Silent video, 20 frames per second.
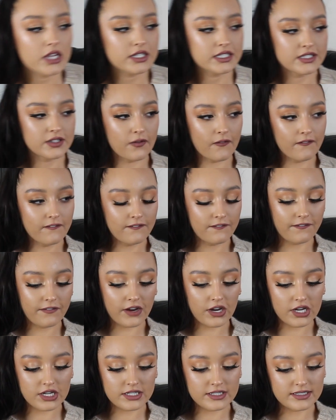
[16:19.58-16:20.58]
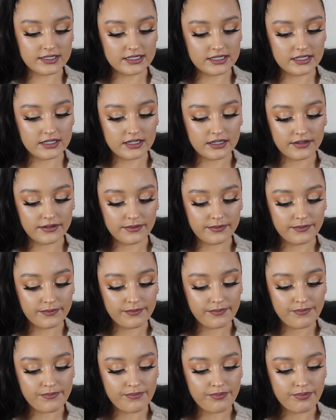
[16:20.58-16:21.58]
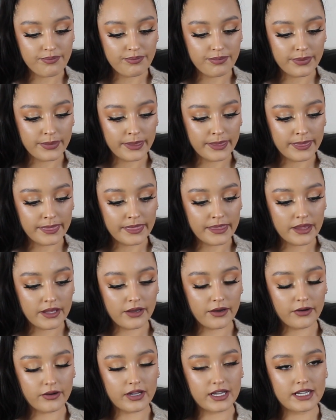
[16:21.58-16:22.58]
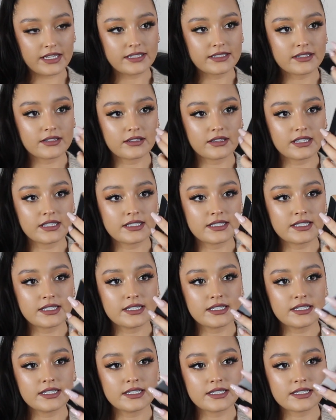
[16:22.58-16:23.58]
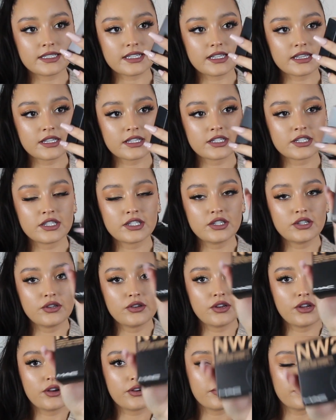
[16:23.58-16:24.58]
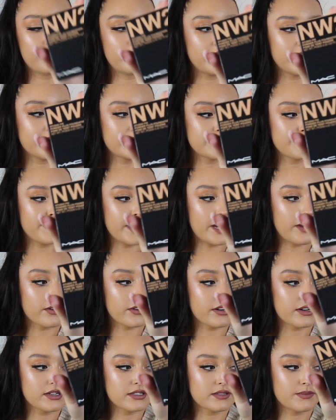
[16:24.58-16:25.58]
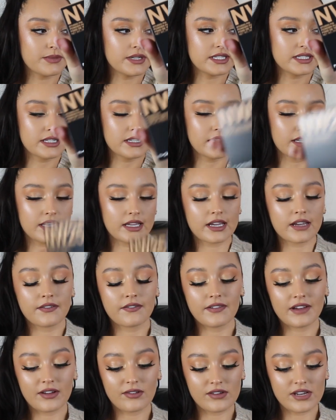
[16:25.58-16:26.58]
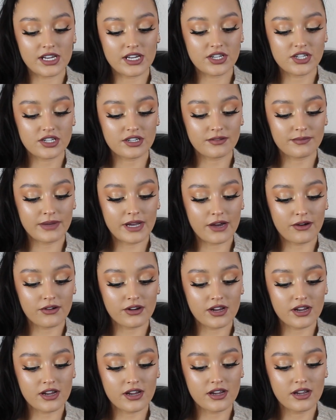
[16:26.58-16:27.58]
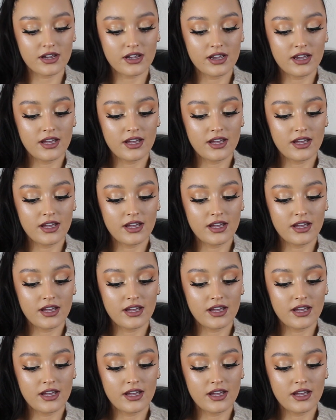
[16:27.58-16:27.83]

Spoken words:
so first, okay, so this is the Studio Fix powder. It's basically like a foundation powder.